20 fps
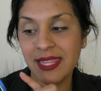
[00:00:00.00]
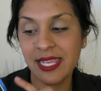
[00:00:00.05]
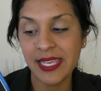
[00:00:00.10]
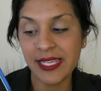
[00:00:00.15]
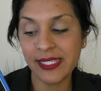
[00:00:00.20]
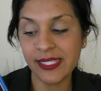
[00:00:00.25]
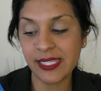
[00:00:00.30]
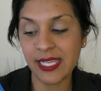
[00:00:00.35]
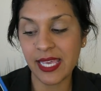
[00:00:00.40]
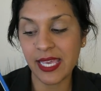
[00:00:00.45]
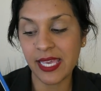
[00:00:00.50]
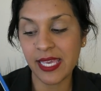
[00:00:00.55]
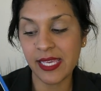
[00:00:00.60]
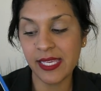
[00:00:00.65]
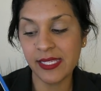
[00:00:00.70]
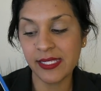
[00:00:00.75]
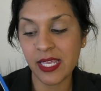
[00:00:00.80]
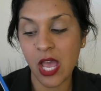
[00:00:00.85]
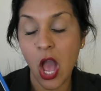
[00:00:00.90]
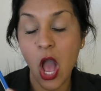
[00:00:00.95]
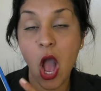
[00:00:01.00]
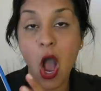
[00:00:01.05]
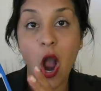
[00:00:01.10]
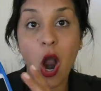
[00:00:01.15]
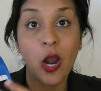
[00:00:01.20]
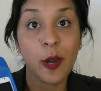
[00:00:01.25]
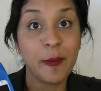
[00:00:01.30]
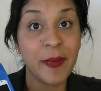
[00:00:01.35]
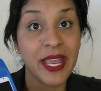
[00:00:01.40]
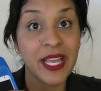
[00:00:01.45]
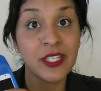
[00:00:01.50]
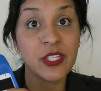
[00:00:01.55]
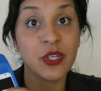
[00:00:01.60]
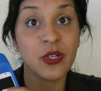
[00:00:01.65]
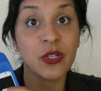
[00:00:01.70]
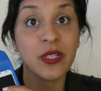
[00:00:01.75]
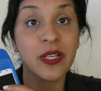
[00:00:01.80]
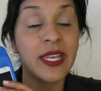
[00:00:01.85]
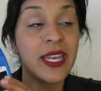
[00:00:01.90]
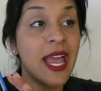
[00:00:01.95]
This is our manual.